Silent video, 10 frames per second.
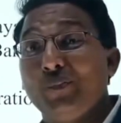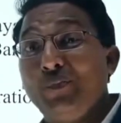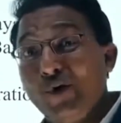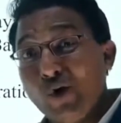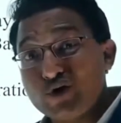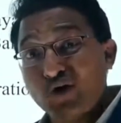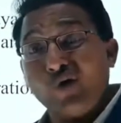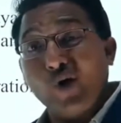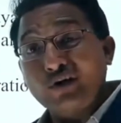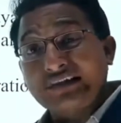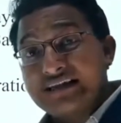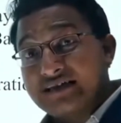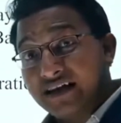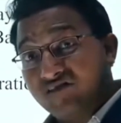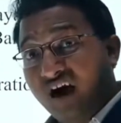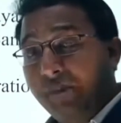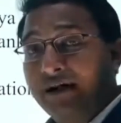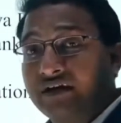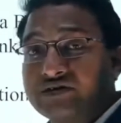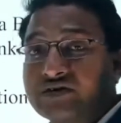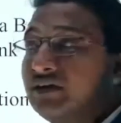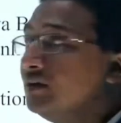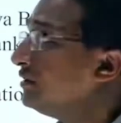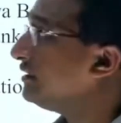So because of all these requirements,